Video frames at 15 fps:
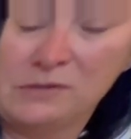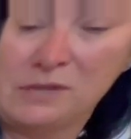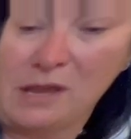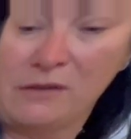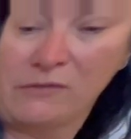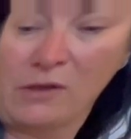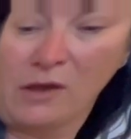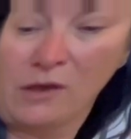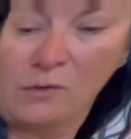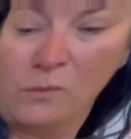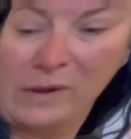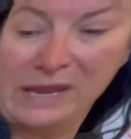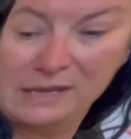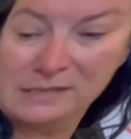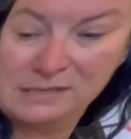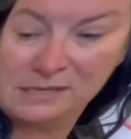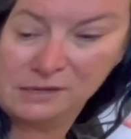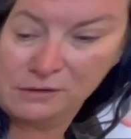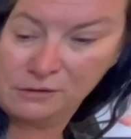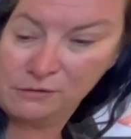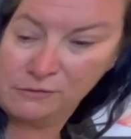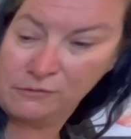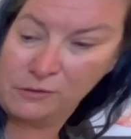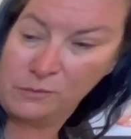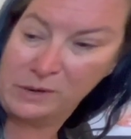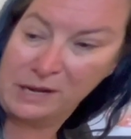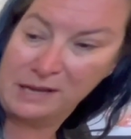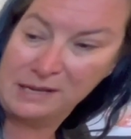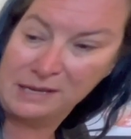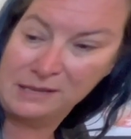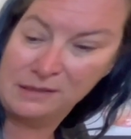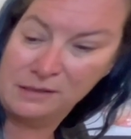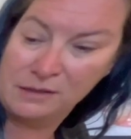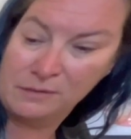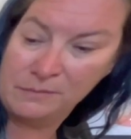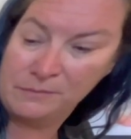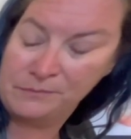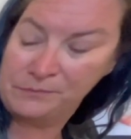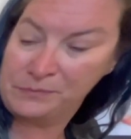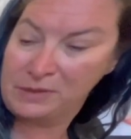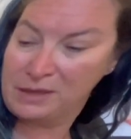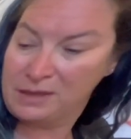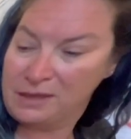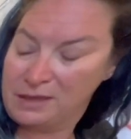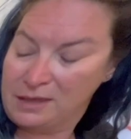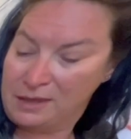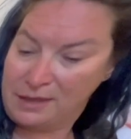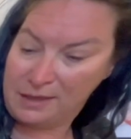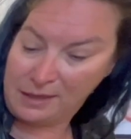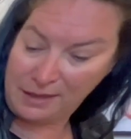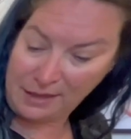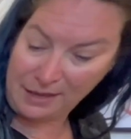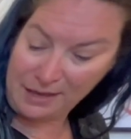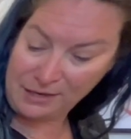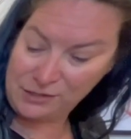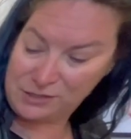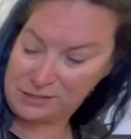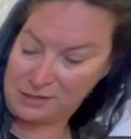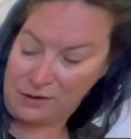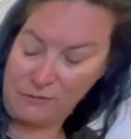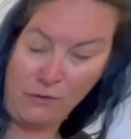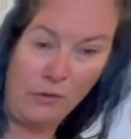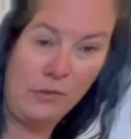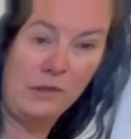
I've got weights here for when I need them, and just kind of all the